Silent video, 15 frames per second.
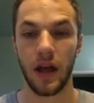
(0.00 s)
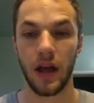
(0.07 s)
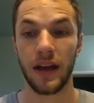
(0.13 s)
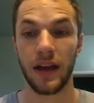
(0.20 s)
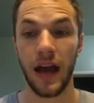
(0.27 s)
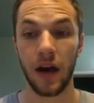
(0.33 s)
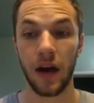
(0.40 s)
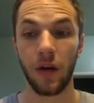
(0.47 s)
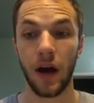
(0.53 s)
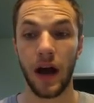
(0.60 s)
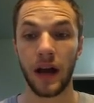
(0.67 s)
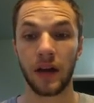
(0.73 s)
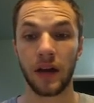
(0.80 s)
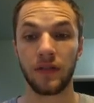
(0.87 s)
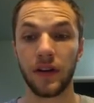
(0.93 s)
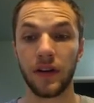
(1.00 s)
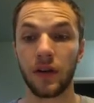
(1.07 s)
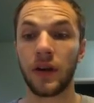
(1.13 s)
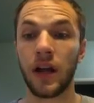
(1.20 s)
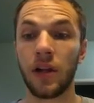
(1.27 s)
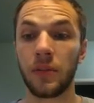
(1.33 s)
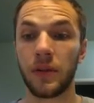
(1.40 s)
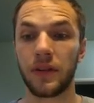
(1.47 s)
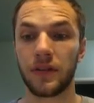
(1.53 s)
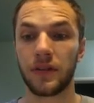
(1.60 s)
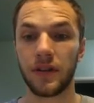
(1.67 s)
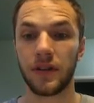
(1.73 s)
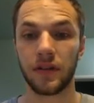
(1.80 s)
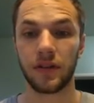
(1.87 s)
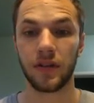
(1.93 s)
Now, I got to figure out what element
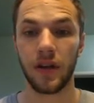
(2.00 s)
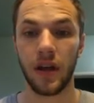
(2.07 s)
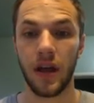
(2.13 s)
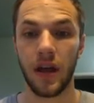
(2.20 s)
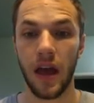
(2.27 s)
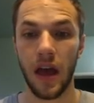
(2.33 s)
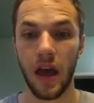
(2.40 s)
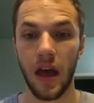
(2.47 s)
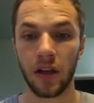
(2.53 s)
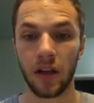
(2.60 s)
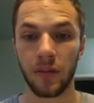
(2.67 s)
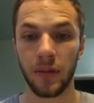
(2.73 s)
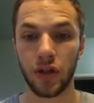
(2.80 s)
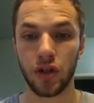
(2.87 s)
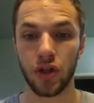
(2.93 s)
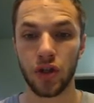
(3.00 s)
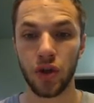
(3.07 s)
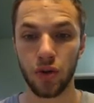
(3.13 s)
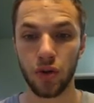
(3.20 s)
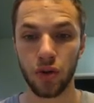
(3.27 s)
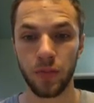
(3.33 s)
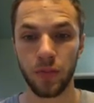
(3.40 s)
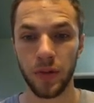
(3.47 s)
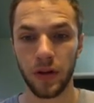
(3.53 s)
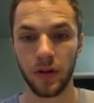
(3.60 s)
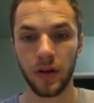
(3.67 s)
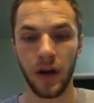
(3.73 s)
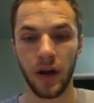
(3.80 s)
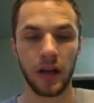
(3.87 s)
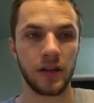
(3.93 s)
this is. Element 2,
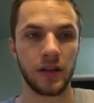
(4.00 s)
periodic